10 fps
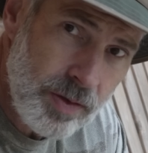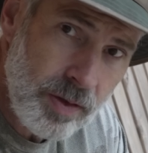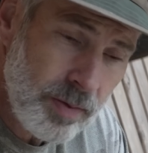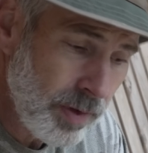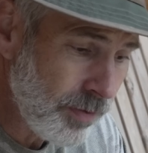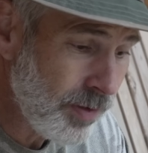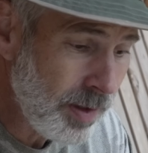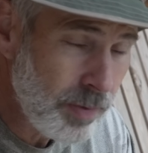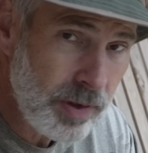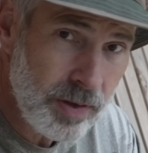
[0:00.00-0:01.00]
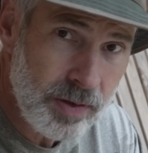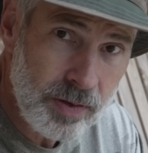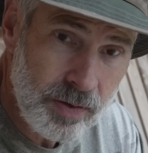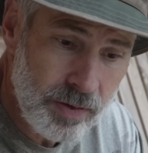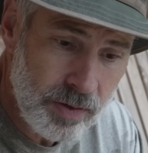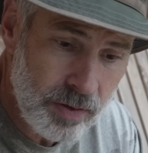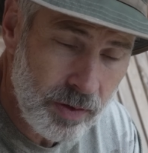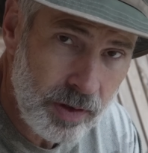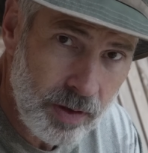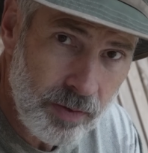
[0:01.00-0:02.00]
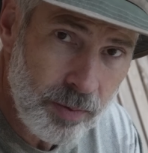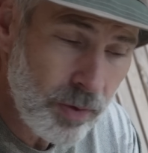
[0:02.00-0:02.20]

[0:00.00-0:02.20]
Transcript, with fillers: it. My family continues to drink it every